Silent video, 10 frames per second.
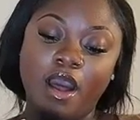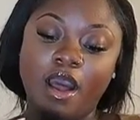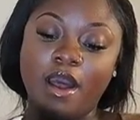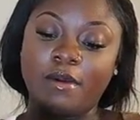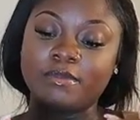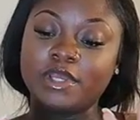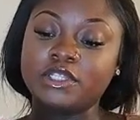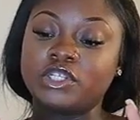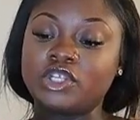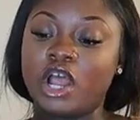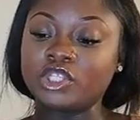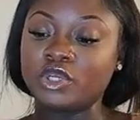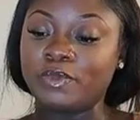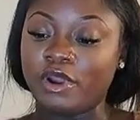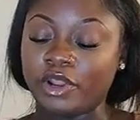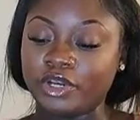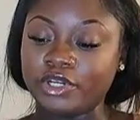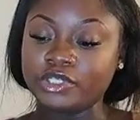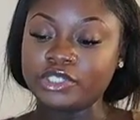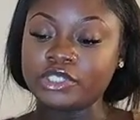um, the Dr.
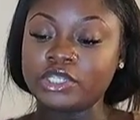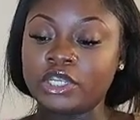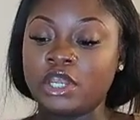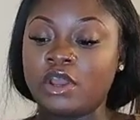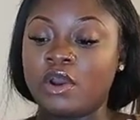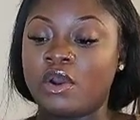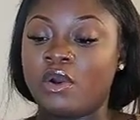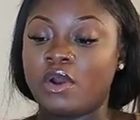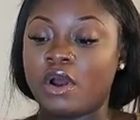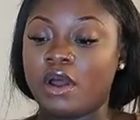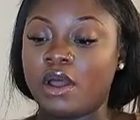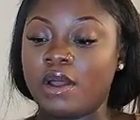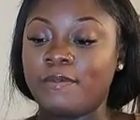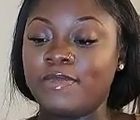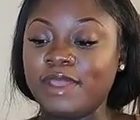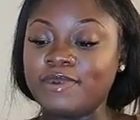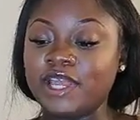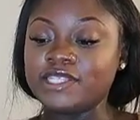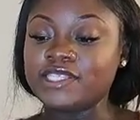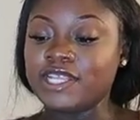Bronner's uh,
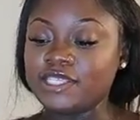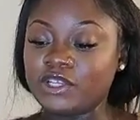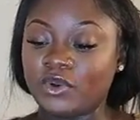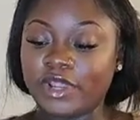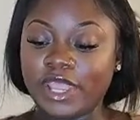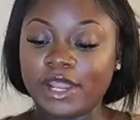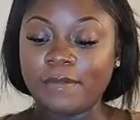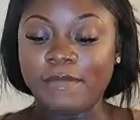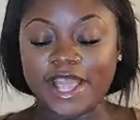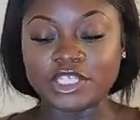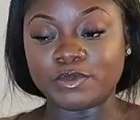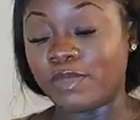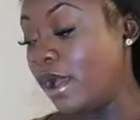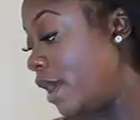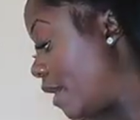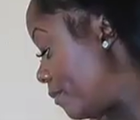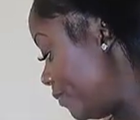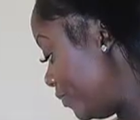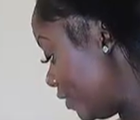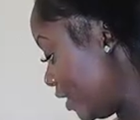baby unscented organic magic
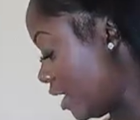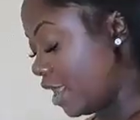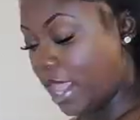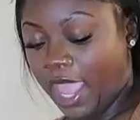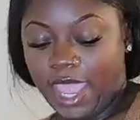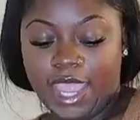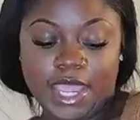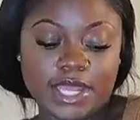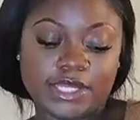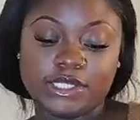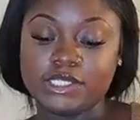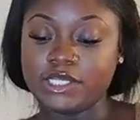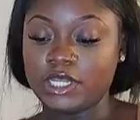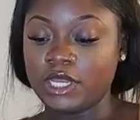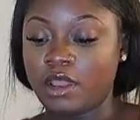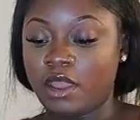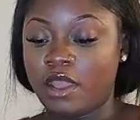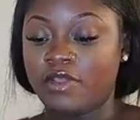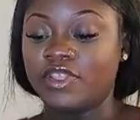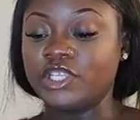balm, and
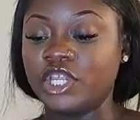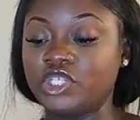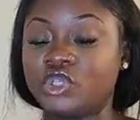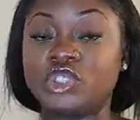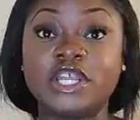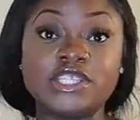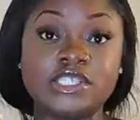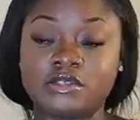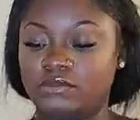the gentle Gen